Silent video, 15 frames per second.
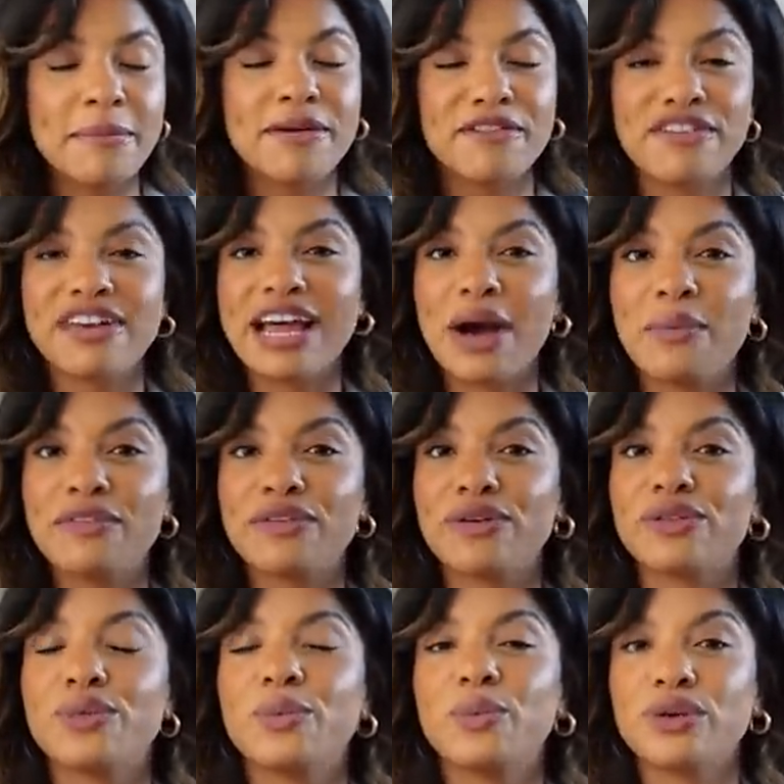But for now we've
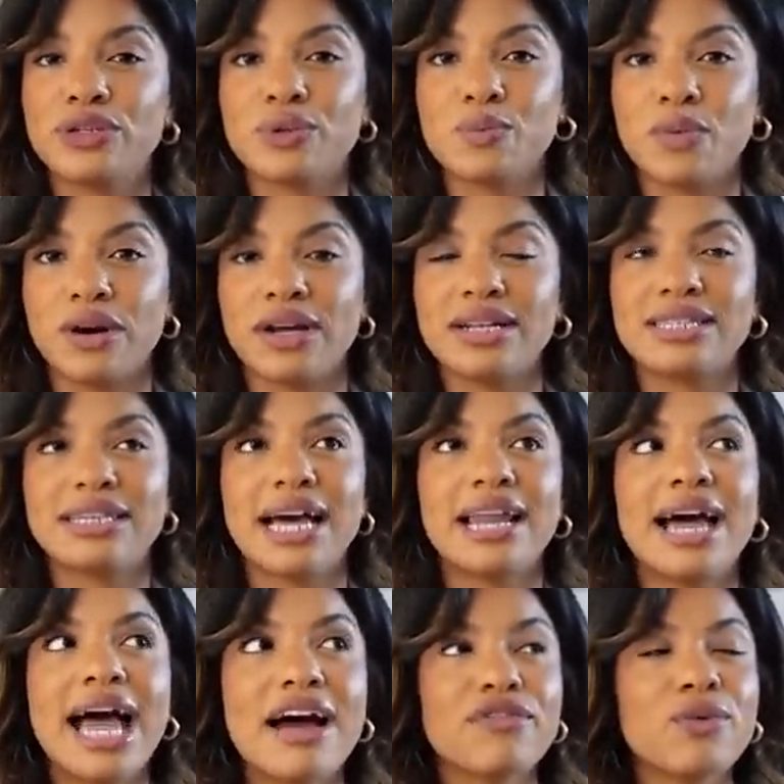got the wooden ones, and
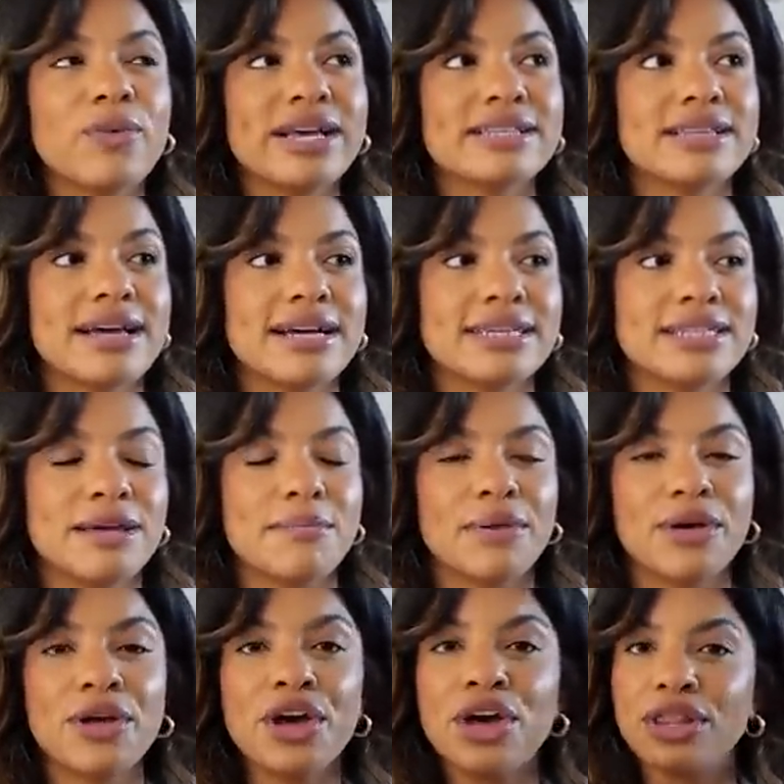I have always liked them,
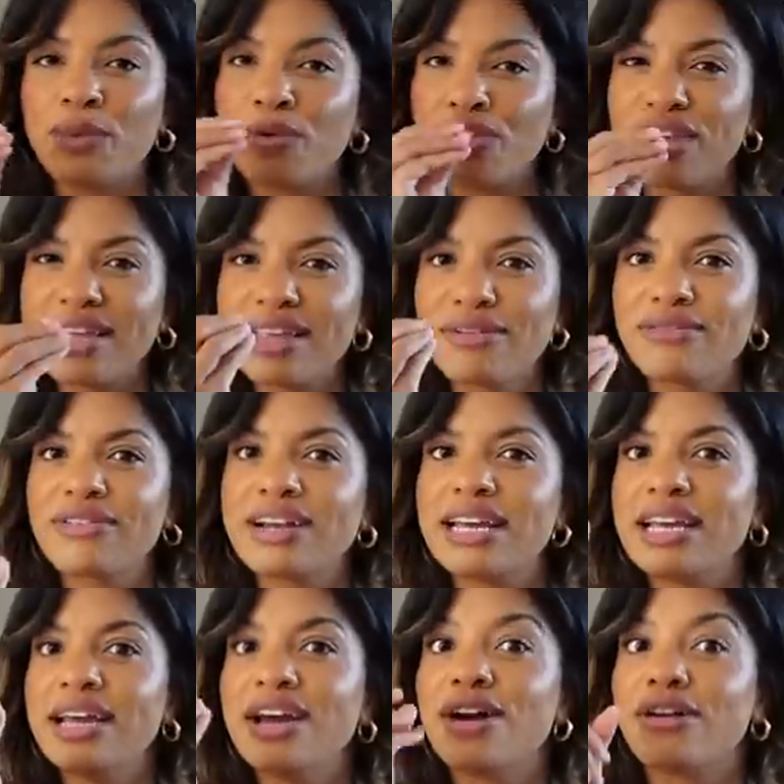but the thing that
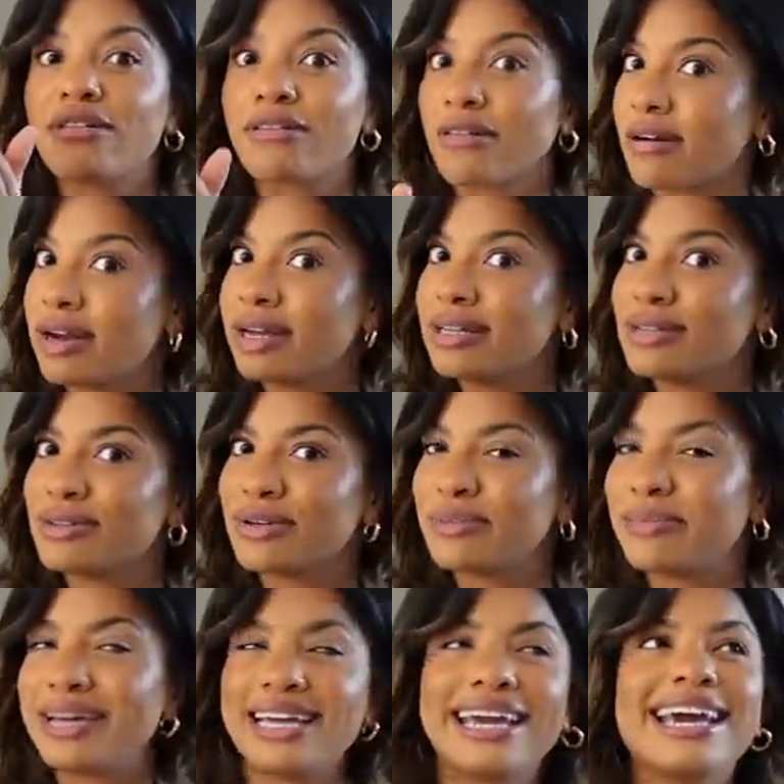really grinds
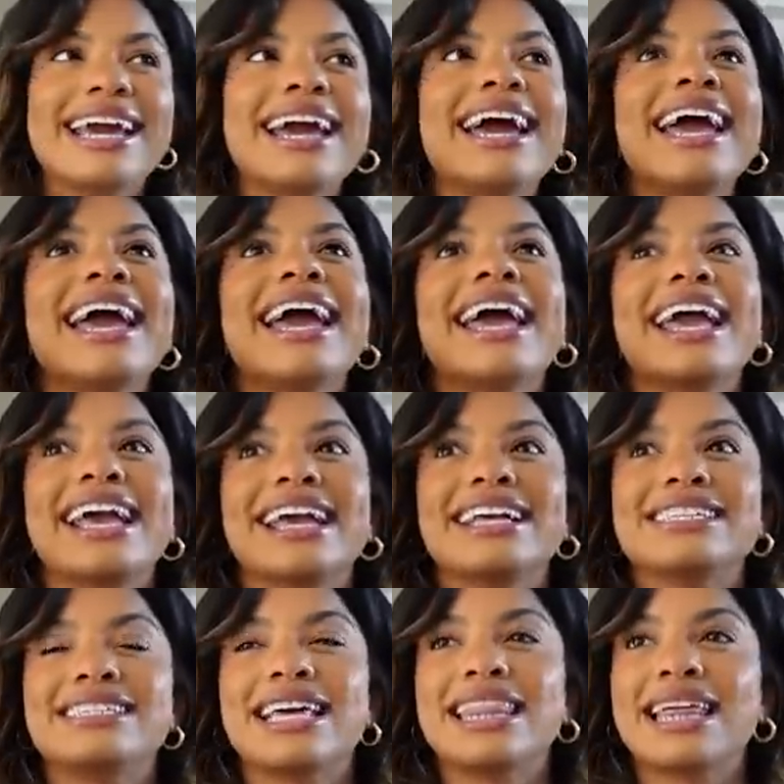on me
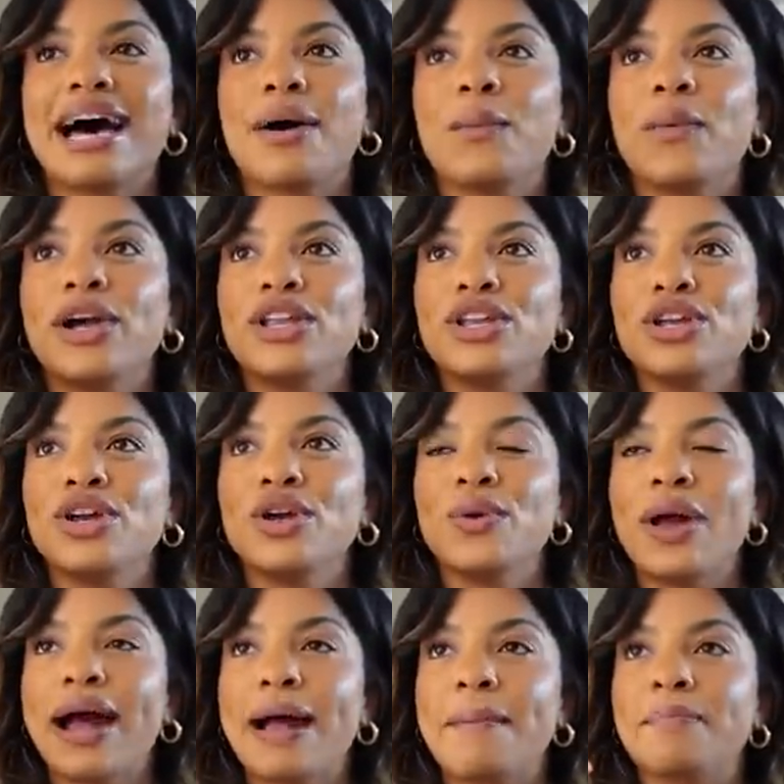is that when
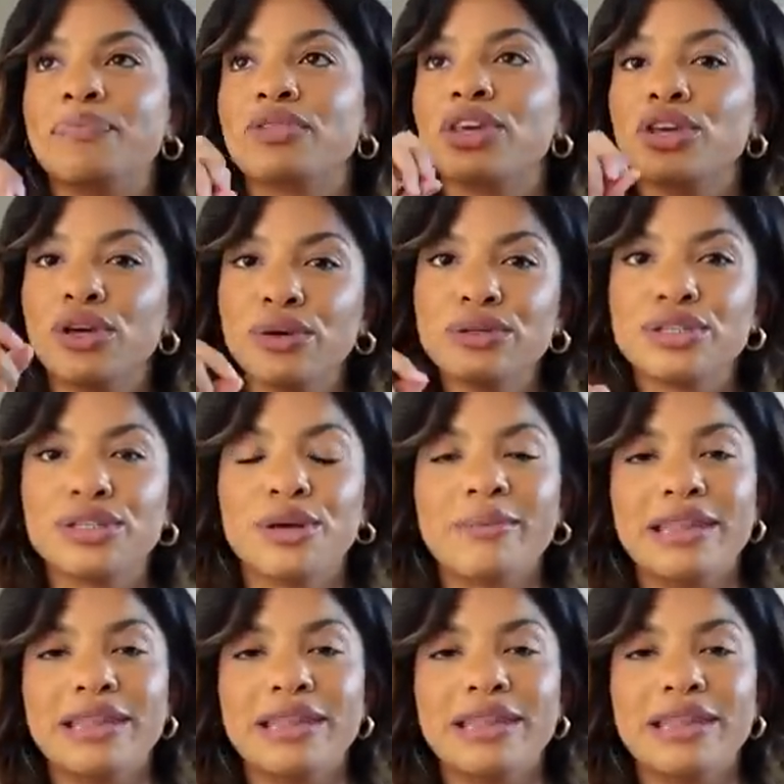you use them